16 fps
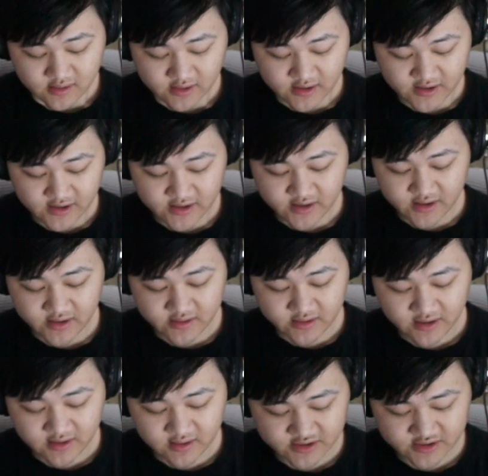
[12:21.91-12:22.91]
Uh,
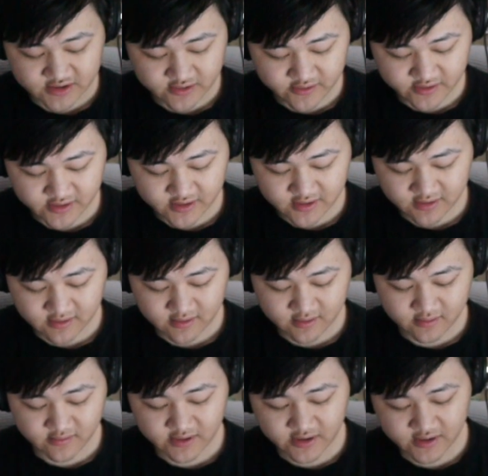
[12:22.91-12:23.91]
not legendary
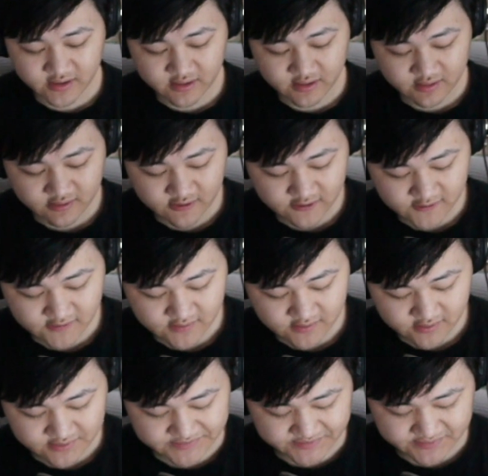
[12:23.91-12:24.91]
arena
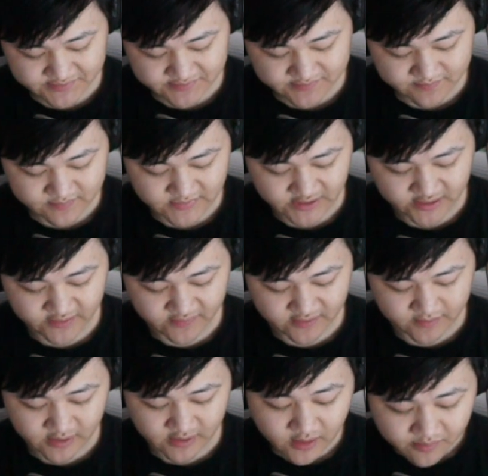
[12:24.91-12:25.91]
because there's none of
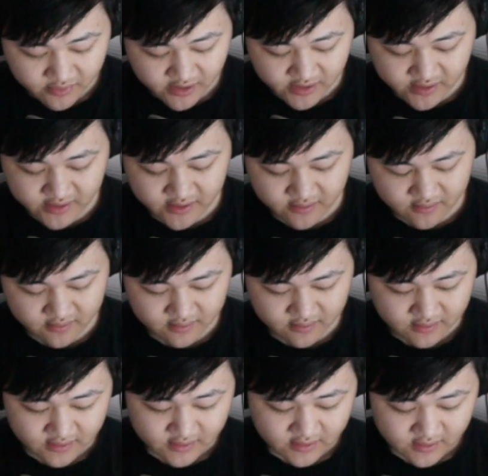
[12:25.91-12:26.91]
them up right now.
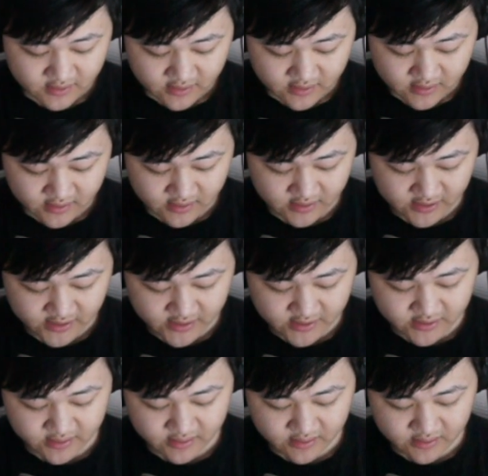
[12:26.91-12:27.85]
Uh, all